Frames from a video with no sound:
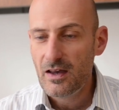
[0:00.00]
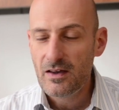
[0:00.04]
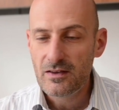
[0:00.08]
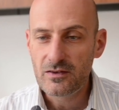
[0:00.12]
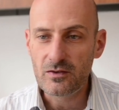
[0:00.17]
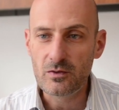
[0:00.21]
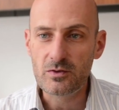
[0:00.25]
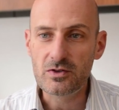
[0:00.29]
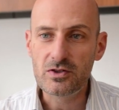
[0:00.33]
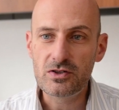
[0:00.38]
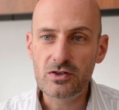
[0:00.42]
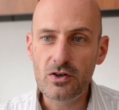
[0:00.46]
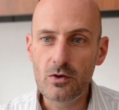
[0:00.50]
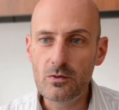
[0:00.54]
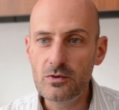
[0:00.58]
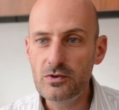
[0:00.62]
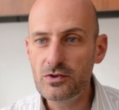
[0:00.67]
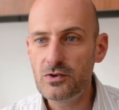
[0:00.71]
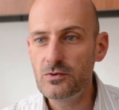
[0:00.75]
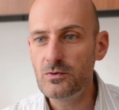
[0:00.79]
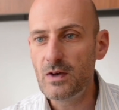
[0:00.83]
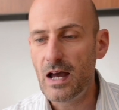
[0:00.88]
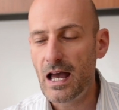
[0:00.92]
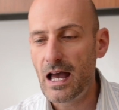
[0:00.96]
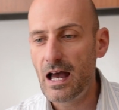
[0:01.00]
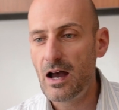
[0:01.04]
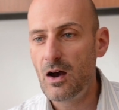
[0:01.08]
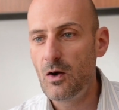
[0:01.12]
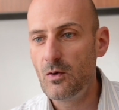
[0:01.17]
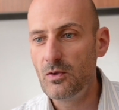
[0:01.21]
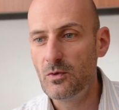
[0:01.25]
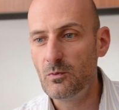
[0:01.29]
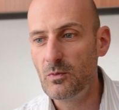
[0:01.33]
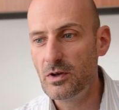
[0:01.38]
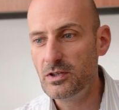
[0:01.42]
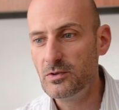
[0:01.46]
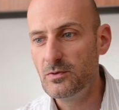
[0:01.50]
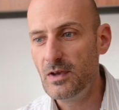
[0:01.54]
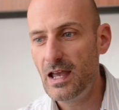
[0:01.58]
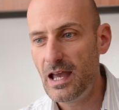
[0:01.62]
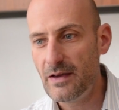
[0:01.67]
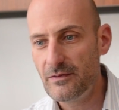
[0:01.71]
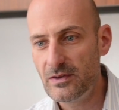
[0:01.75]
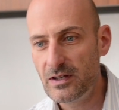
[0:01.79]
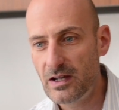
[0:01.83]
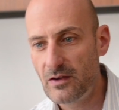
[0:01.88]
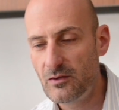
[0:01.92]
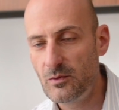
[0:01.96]
So it shows you how that when you
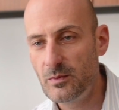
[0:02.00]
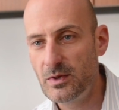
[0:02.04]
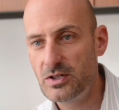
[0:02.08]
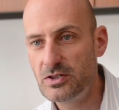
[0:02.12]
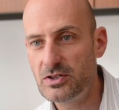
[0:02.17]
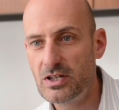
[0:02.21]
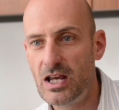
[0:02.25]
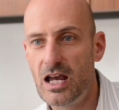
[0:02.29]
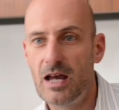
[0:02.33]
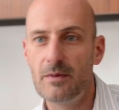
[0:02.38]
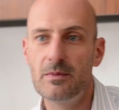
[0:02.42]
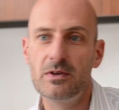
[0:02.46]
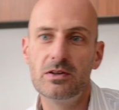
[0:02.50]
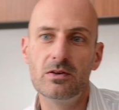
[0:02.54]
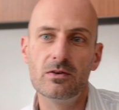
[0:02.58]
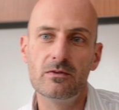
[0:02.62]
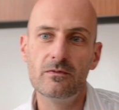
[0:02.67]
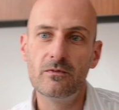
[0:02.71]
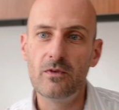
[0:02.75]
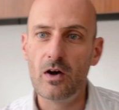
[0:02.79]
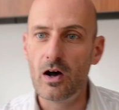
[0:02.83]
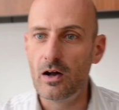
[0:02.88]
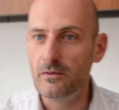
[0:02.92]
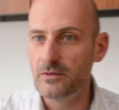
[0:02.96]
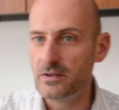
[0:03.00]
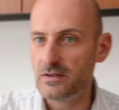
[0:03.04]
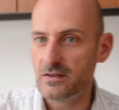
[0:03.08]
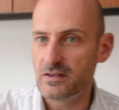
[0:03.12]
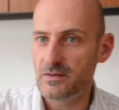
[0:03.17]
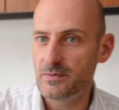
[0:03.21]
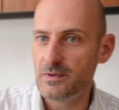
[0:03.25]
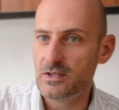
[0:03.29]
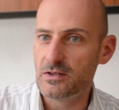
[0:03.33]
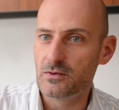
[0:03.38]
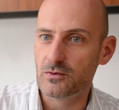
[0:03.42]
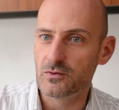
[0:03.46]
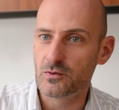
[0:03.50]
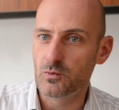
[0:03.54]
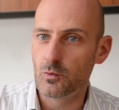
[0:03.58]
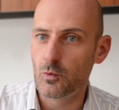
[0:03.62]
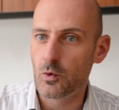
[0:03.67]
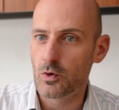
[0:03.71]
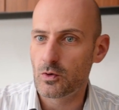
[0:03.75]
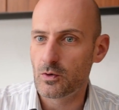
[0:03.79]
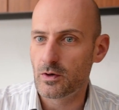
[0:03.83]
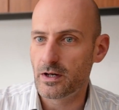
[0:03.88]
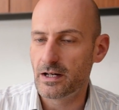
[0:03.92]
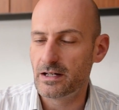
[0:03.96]
have a government job and you're involved in the Speaker's
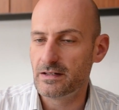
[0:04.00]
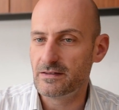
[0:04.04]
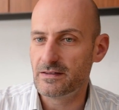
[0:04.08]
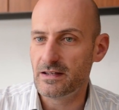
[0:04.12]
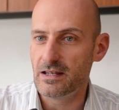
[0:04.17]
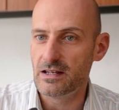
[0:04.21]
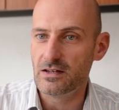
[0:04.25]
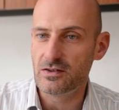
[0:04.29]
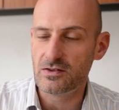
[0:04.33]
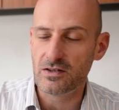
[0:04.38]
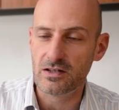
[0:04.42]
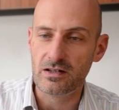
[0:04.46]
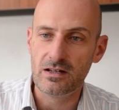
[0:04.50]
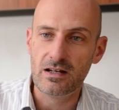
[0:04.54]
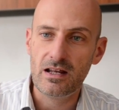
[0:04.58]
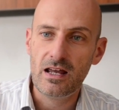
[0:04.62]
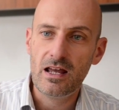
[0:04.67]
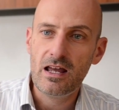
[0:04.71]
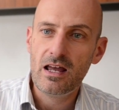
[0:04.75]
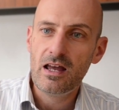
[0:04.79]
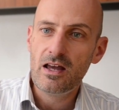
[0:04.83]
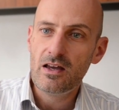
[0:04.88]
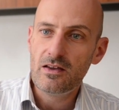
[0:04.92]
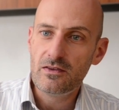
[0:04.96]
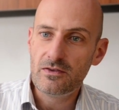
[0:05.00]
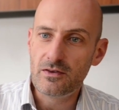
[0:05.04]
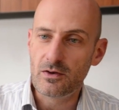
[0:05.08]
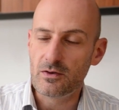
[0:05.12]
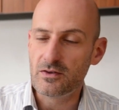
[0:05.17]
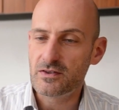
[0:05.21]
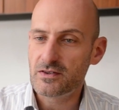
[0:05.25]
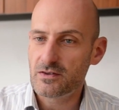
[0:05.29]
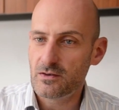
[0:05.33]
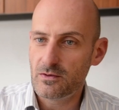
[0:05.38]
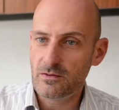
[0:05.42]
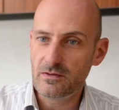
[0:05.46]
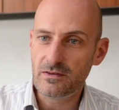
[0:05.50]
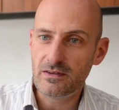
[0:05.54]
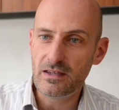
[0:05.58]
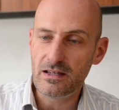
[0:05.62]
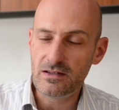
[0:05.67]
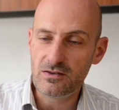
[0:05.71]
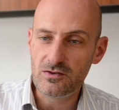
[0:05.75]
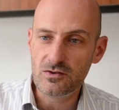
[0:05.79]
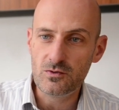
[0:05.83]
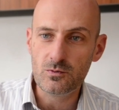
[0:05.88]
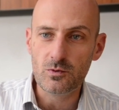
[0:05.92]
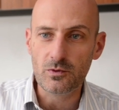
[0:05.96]
ward organization, there are certain
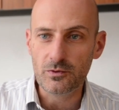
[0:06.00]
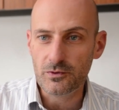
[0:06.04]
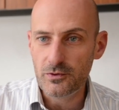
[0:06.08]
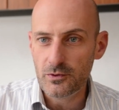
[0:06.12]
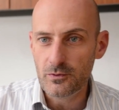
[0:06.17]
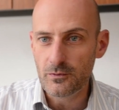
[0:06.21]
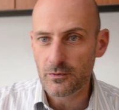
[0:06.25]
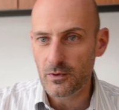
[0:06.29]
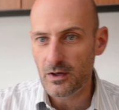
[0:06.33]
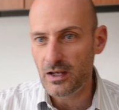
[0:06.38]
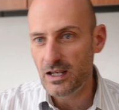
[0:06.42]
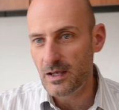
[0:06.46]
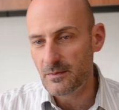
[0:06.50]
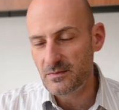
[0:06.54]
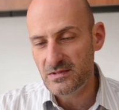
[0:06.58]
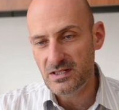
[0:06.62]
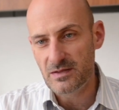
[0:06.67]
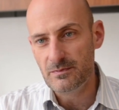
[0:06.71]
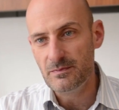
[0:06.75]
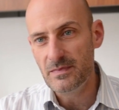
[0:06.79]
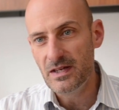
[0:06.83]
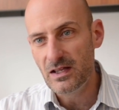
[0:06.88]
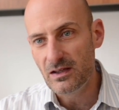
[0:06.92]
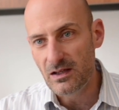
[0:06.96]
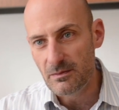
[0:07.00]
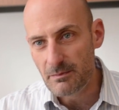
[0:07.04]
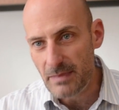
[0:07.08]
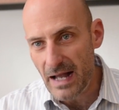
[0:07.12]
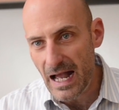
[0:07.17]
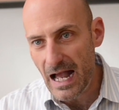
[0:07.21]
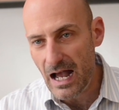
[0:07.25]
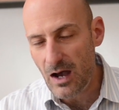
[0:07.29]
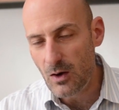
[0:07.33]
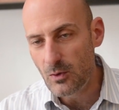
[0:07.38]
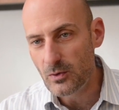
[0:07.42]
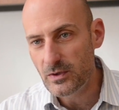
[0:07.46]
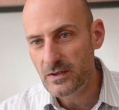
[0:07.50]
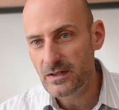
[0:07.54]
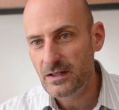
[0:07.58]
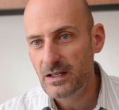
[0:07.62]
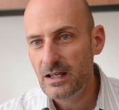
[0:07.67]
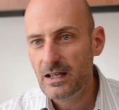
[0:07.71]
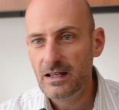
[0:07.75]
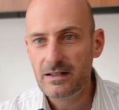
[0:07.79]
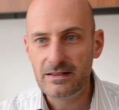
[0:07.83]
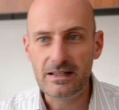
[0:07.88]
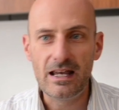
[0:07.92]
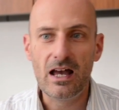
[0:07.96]
things you will do for him to mill about
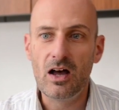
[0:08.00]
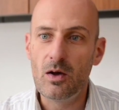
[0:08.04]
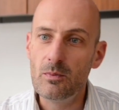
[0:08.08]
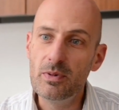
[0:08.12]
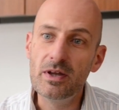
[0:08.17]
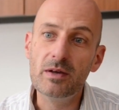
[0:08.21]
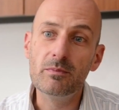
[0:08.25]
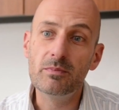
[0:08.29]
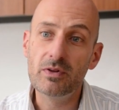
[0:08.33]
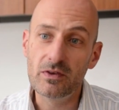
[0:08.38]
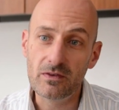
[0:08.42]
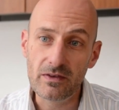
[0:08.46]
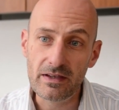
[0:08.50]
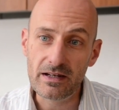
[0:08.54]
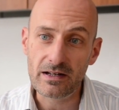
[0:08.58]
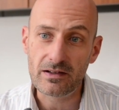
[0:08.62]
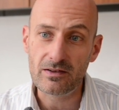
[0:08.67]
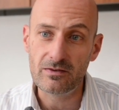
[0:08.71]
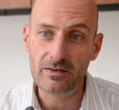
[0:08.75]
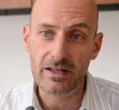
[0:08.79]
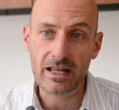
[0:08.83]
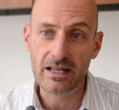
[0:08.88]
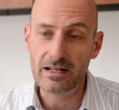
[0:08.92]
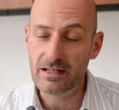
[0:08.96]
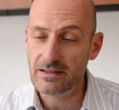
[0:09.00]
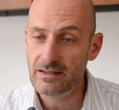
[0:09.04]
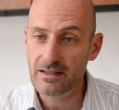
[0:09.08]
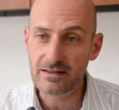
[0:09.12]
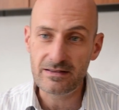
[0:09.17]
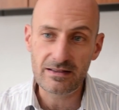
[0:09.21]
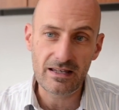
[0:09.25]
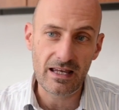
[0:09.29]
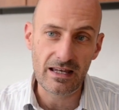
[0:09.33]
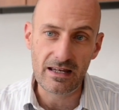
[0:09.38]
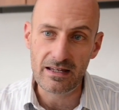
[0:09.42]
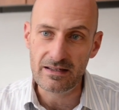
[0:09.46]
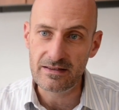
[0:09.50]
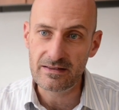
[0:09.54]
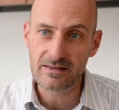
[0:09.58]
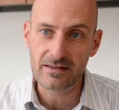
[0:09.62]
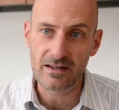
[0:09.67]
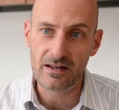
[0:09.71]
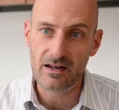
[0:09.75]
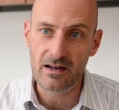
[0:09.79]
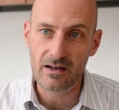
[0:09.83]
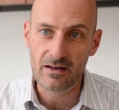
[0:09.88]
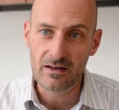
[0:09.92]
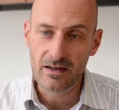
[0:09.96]
to help him politically. And in this
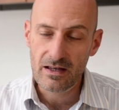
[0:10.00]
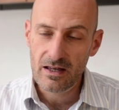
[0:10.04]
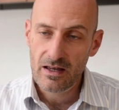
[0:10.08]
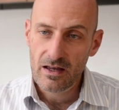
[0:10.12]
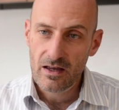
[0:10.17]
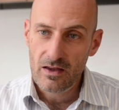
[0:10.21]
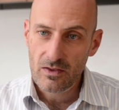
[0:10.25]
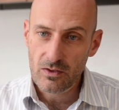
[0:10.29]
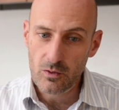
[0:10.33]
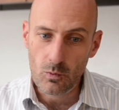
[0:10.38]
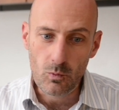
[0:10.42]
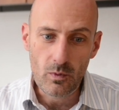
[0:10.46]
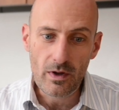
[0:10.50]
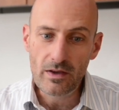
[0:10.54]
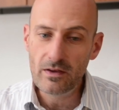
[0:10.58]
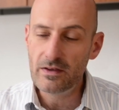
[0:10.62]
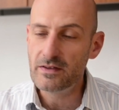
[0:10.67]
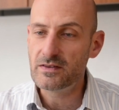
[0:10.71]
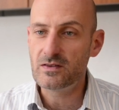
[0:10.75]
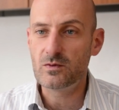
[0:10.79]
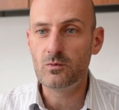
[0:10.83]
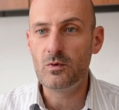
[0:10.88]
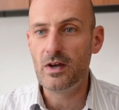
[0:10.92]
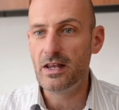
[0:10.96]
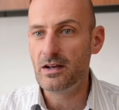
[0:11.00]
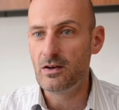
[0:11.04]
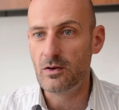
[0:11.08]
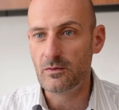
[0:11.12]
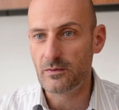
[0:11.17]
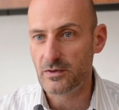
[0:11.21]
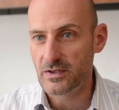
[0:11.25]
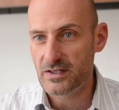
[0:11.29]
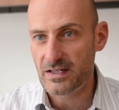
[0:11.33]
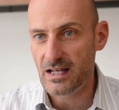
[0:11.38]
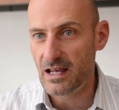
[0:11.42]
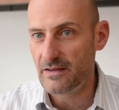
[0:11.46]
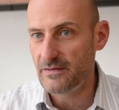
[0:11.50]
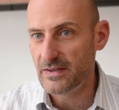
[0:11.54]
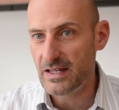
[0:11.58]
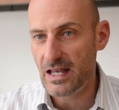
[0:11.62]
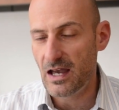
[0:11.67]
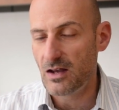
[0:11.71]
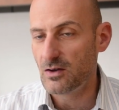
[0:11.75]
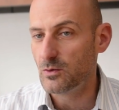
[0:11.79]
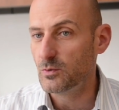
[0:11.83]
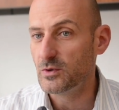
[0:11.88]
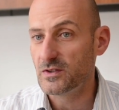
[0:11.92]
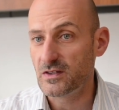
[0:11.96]
case, the Willis win over
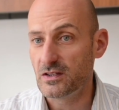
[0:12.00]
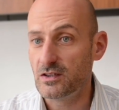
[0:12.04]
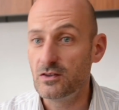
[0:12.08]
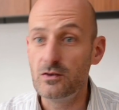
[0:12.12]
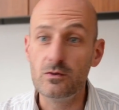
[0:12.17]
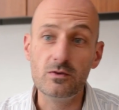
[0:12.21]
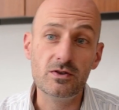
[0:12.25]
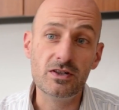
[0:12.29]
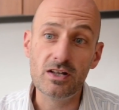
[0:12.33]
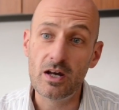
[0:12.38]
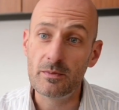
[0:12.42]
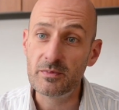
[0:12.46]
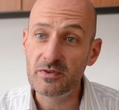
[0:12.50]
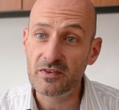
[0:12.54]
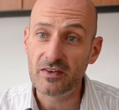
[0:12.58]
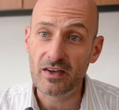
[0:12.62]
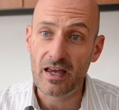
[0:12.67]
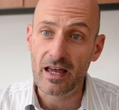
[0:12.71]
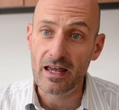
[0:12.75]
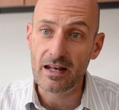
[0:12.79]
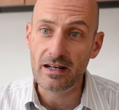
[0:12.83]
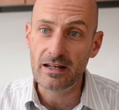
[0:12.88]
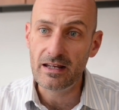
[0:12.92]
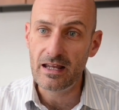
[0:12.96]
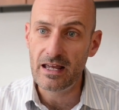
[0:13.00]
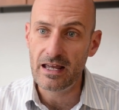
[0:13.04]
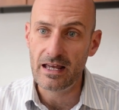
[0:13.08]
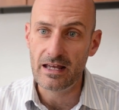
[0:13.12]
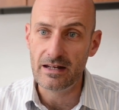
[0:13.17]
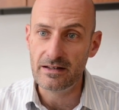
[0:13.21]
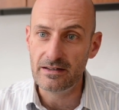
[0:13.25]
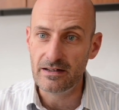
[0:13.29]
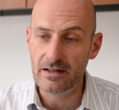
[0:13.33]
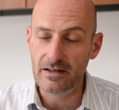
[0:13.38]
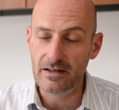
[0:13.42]
Saviano was a huge upset and